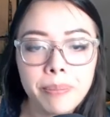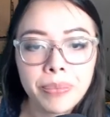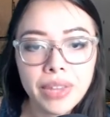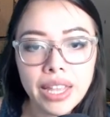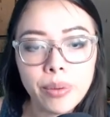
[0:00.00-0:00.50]

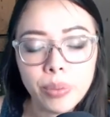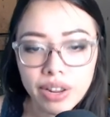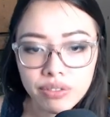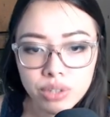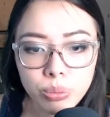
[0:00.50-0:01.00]
And we
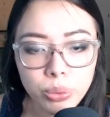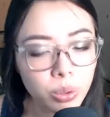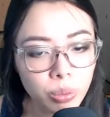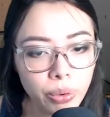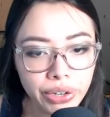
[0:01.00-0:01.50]
have 2 more
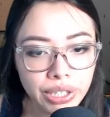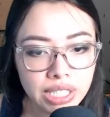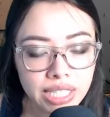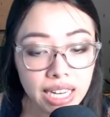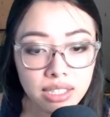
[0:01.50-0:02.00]
waters.
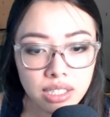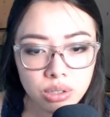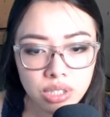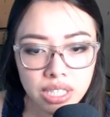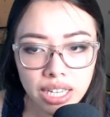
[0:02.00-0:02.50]
Ted is still
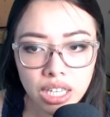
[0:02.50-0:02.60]
sick.